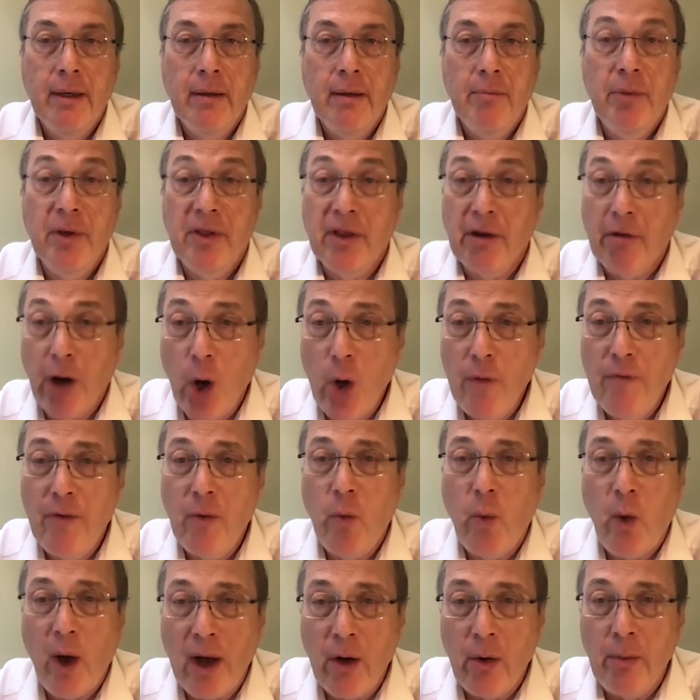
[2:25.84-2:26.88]
but they're
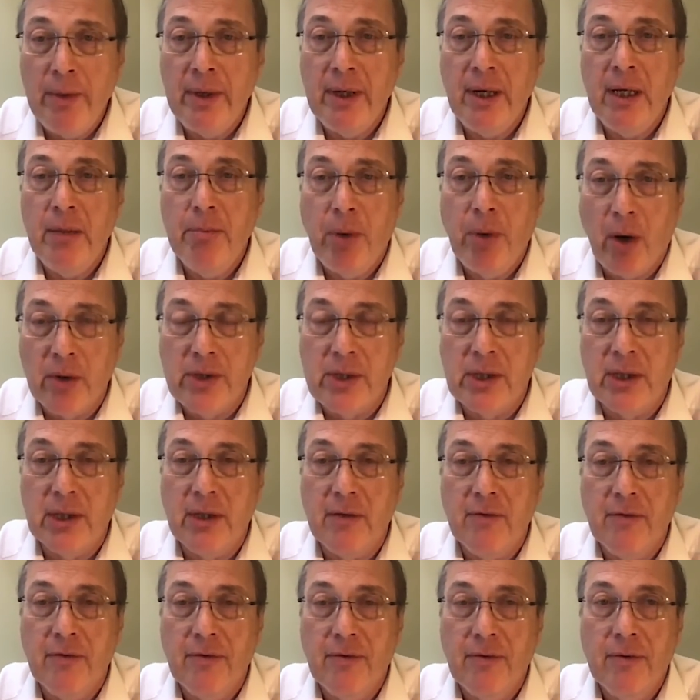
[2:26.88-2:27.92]
overwhelmingly
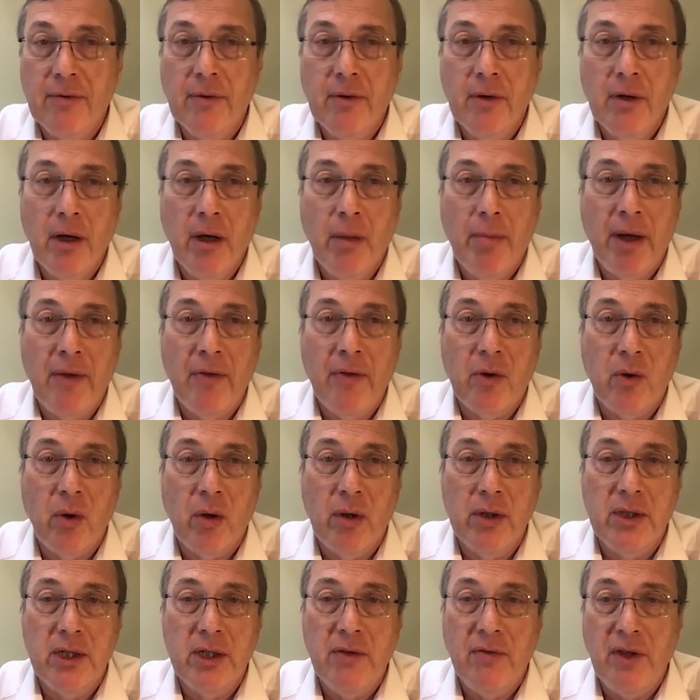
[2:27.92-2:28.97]
positive about the
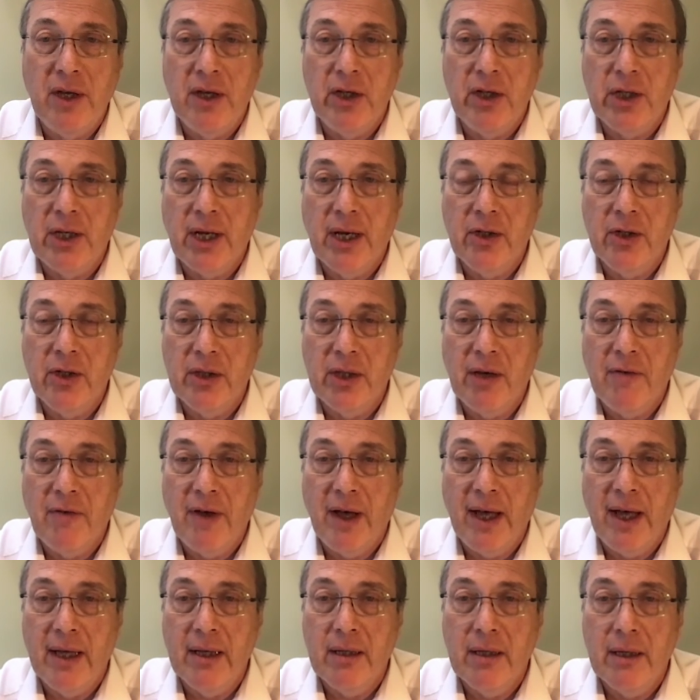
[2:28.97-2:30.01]
quality of the education they've
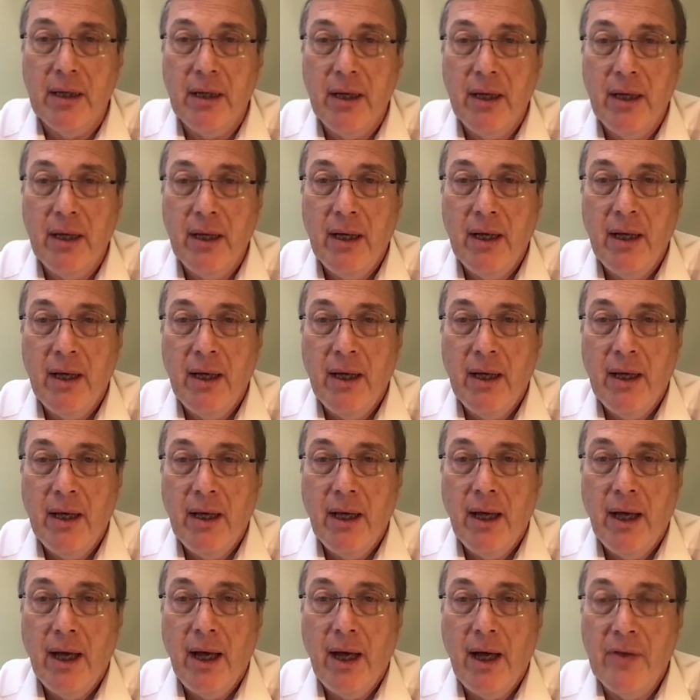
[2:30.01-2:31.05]
had.
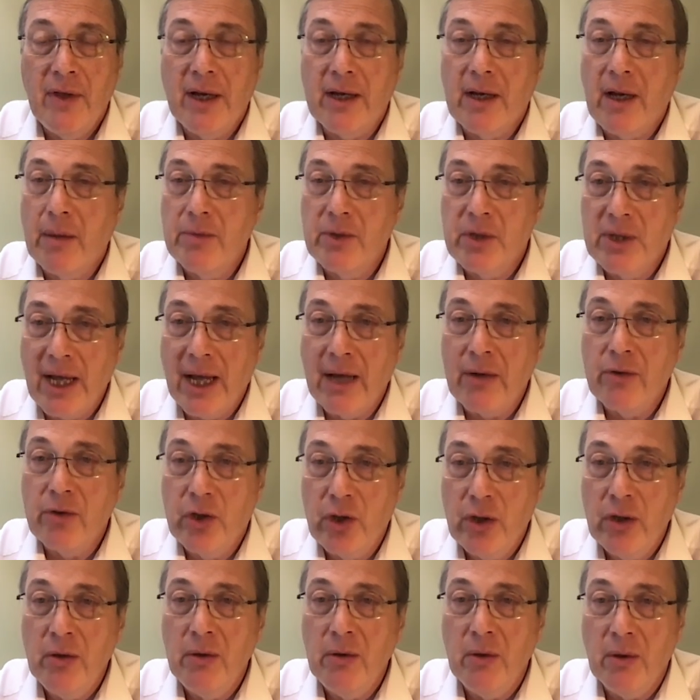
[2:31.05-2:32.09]
And that comes down
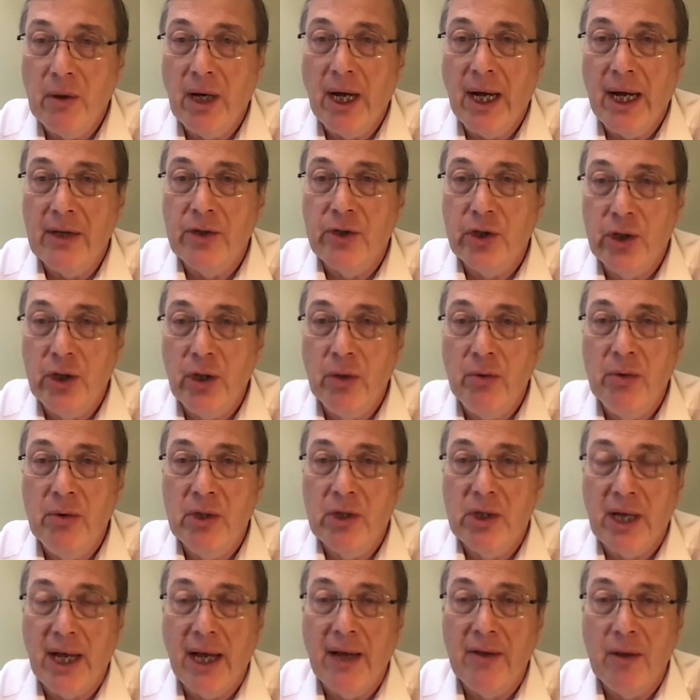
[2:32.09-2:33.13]
to our
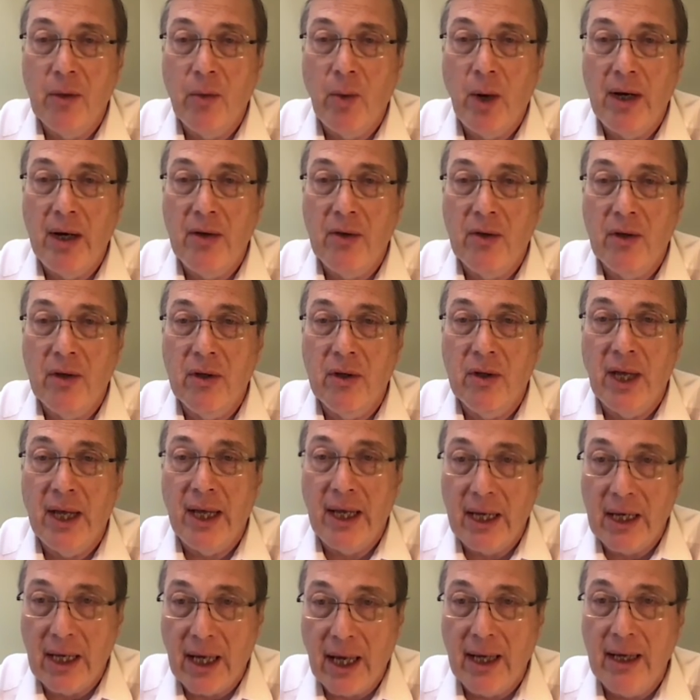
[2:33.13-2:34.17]
students and the way that they
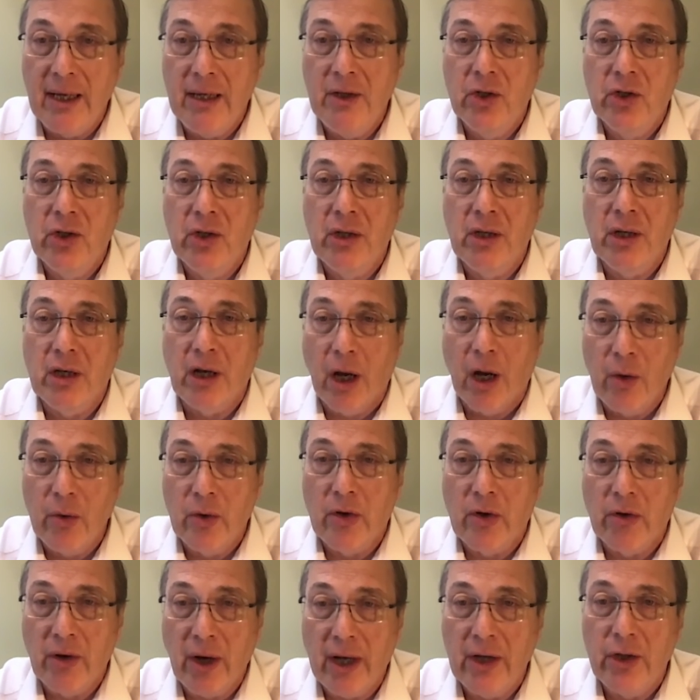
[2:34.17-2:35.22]
engage, the
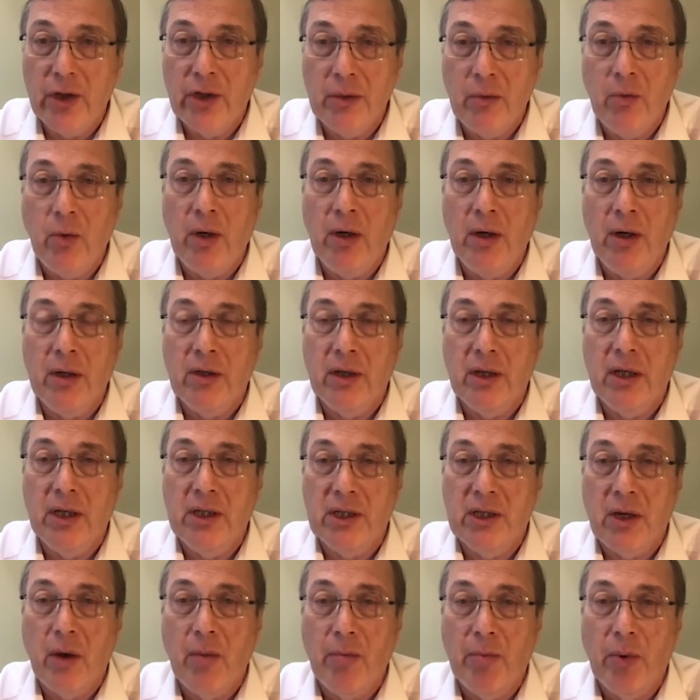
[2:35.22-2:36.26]
co-creation work that is
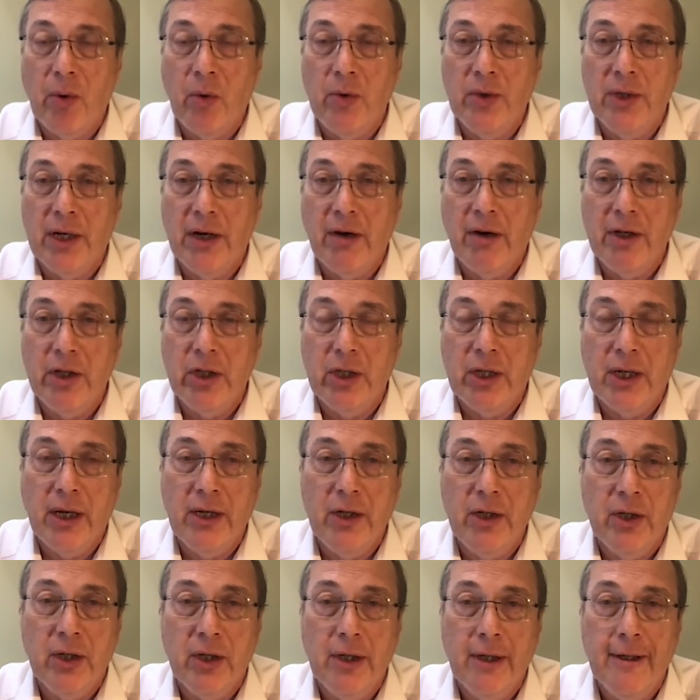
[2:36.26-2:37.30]
so important in our
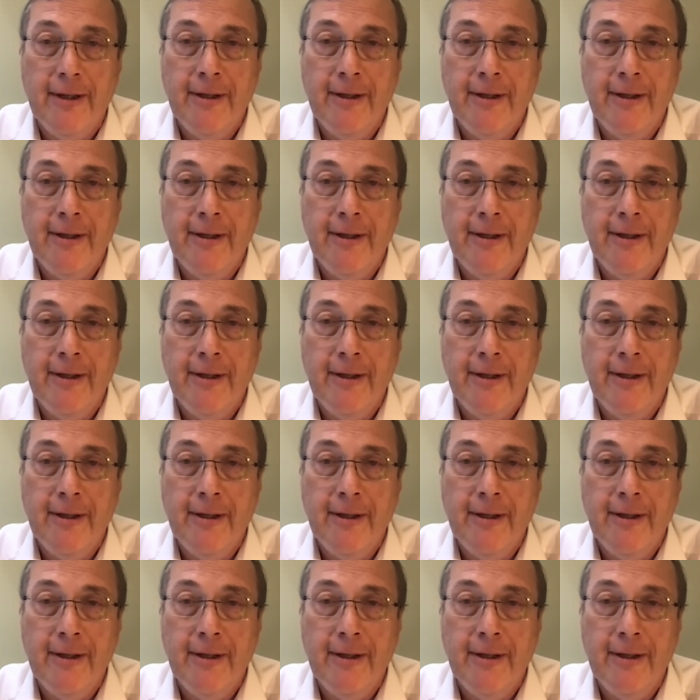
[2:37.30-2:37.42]
education.